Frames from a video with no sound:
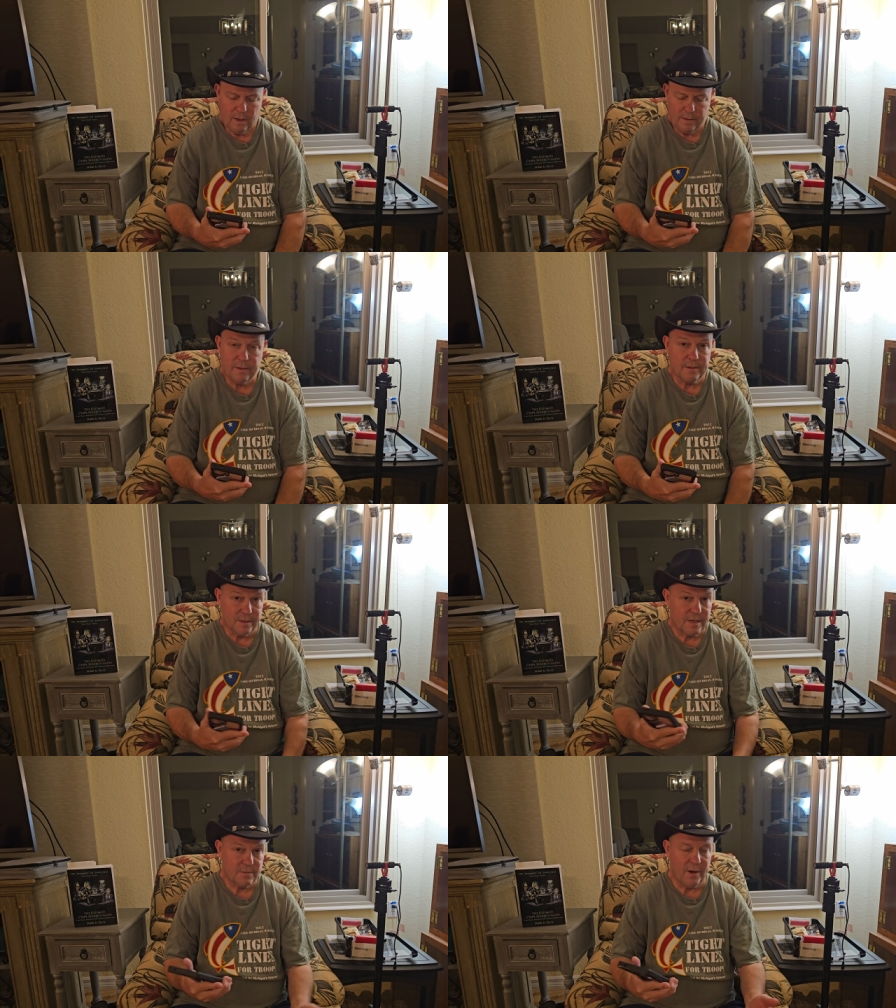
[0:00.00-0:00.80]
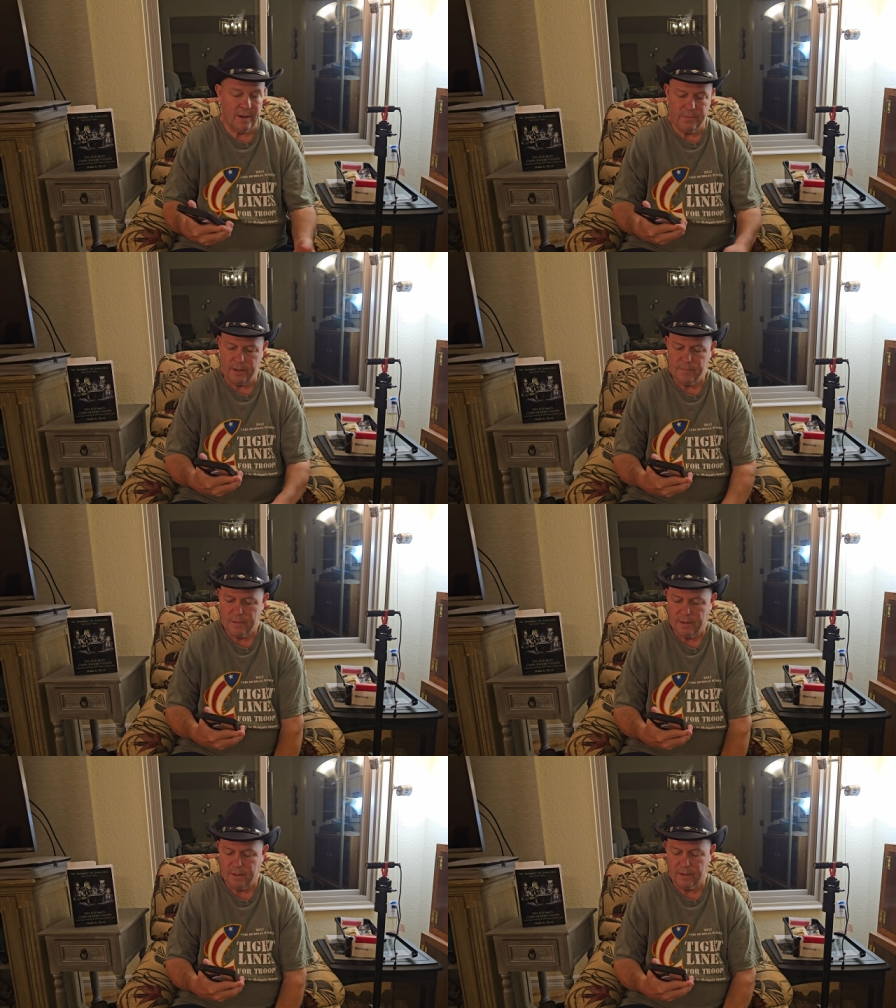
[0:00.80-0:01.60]
This is by me,
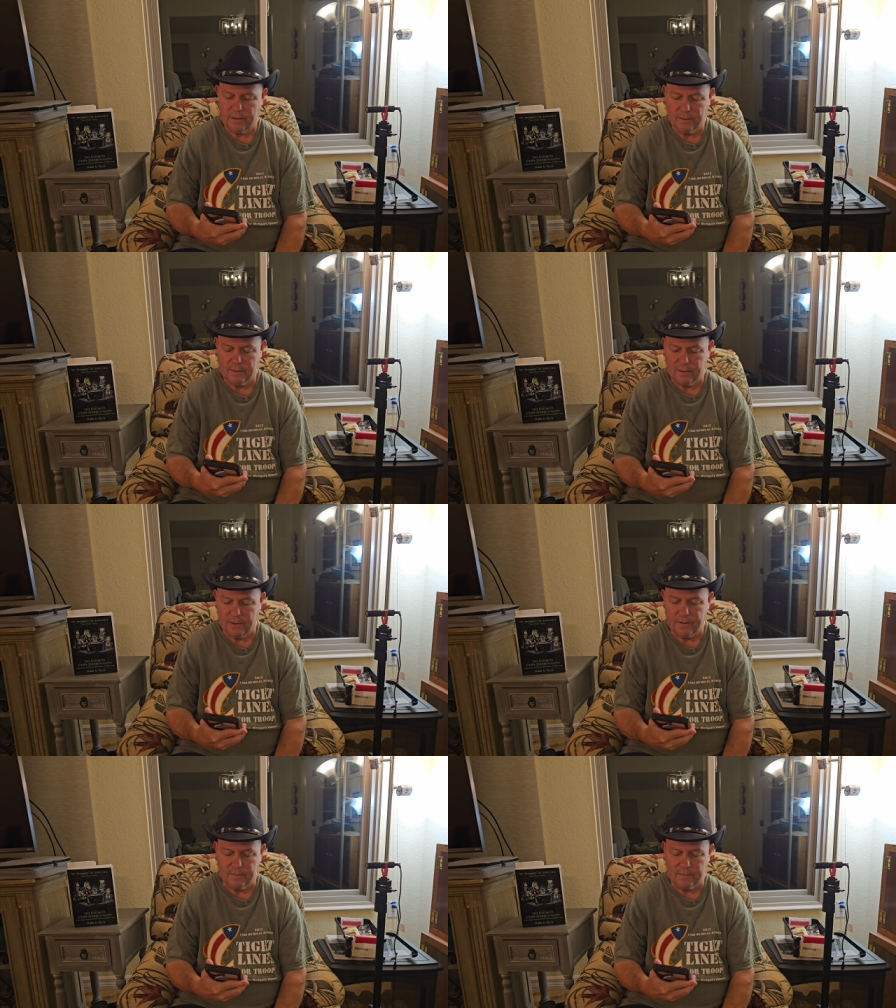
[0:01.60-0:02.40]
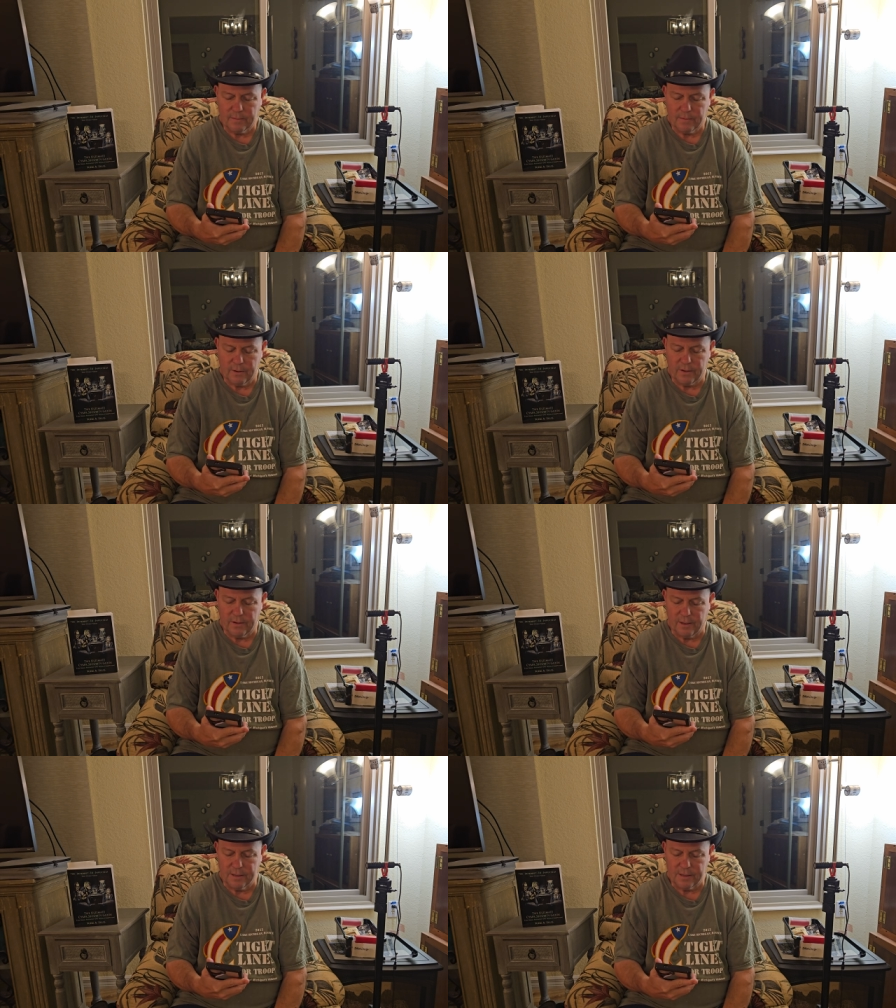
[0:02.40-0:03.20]
Kirk
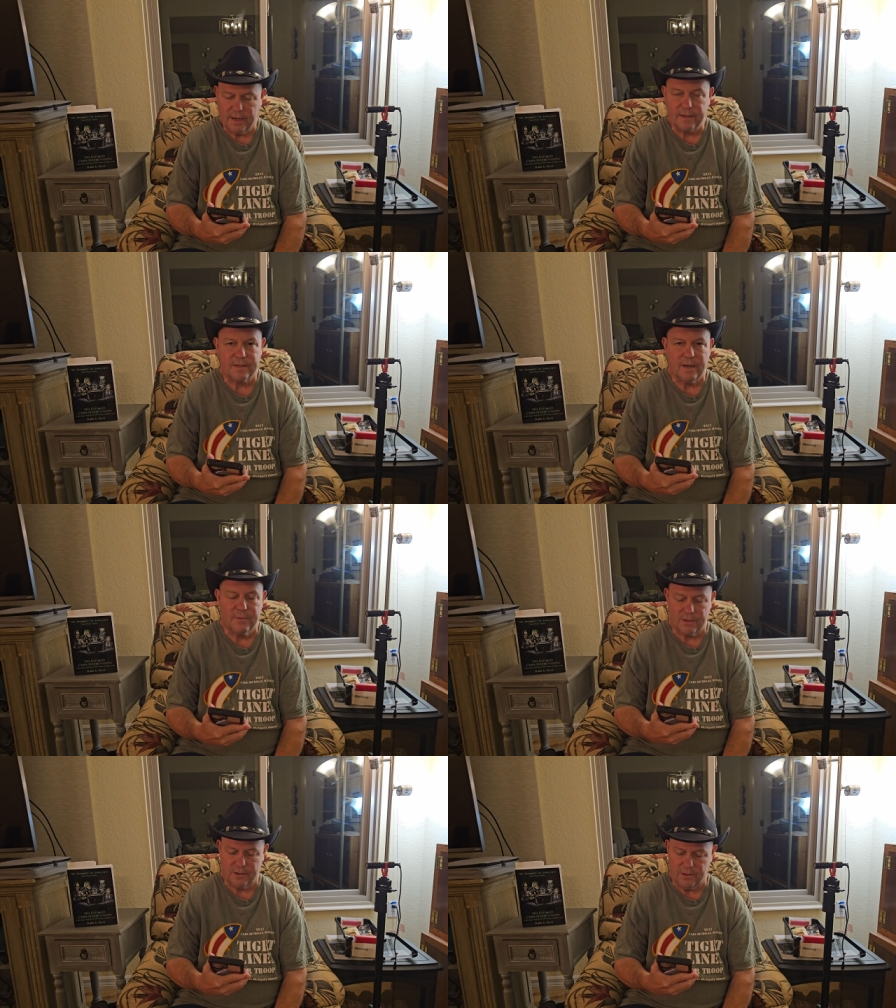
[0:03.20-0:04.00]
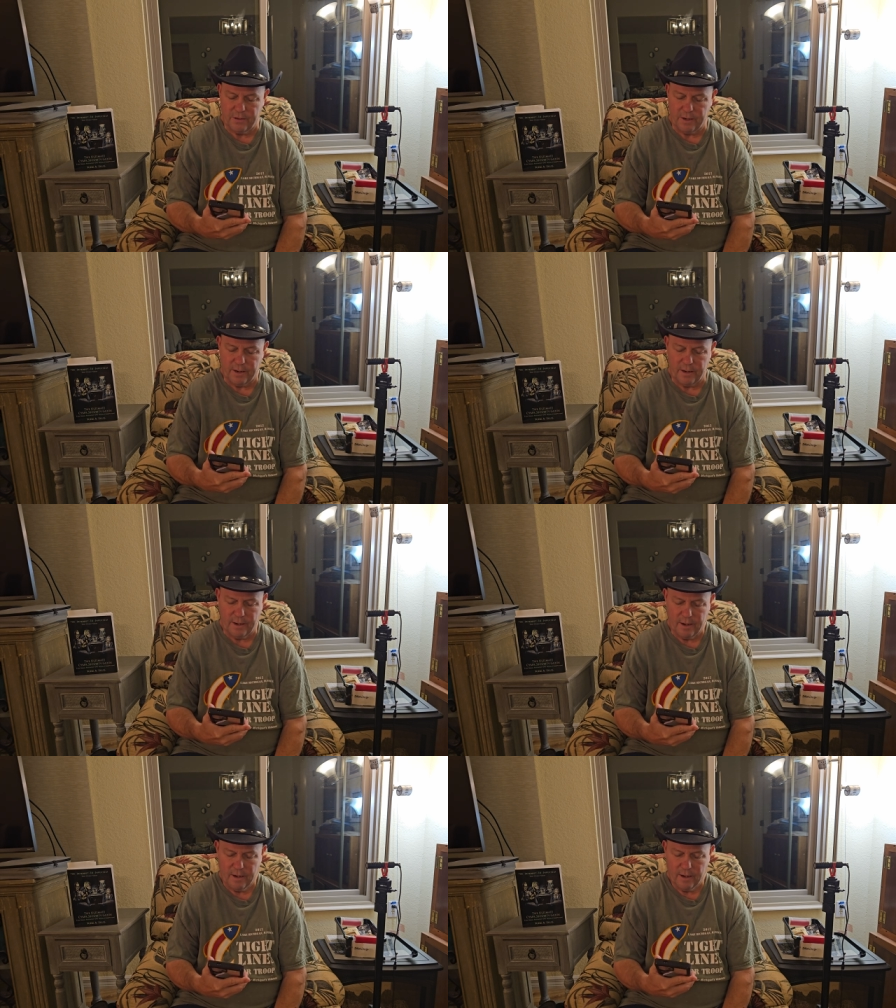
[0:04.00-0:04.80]
Ellis, that cybersecurity guy,
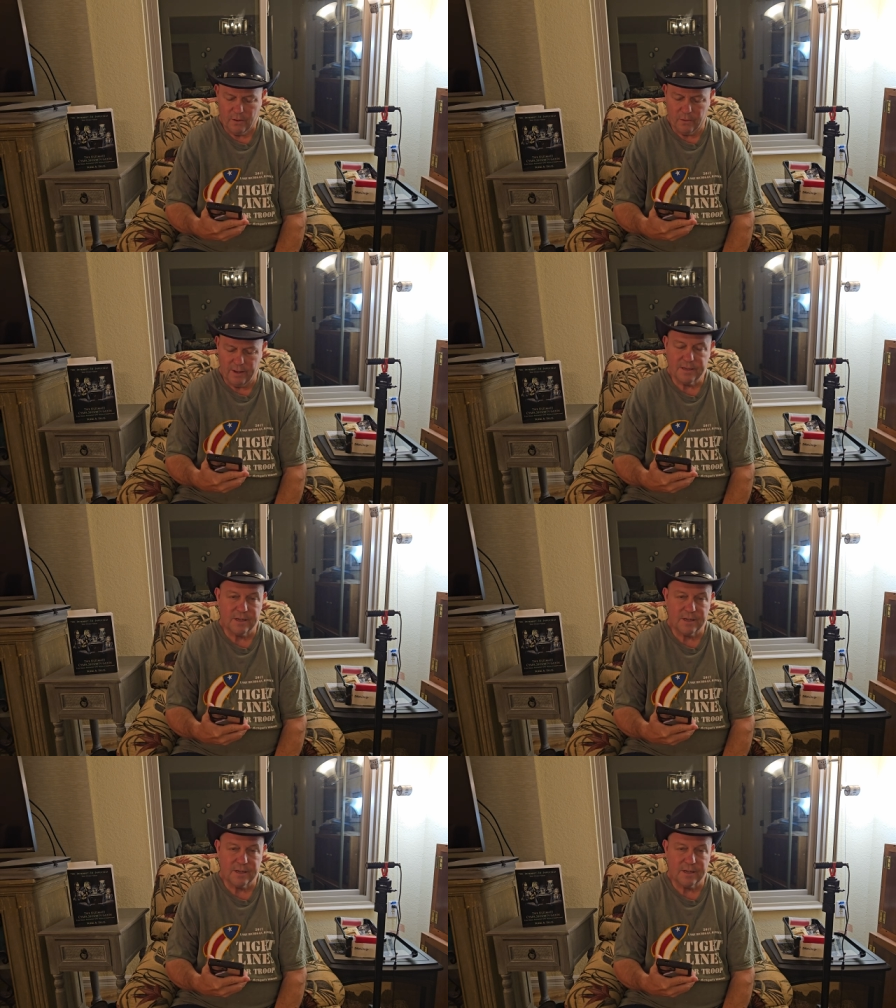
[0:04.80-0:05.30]
or that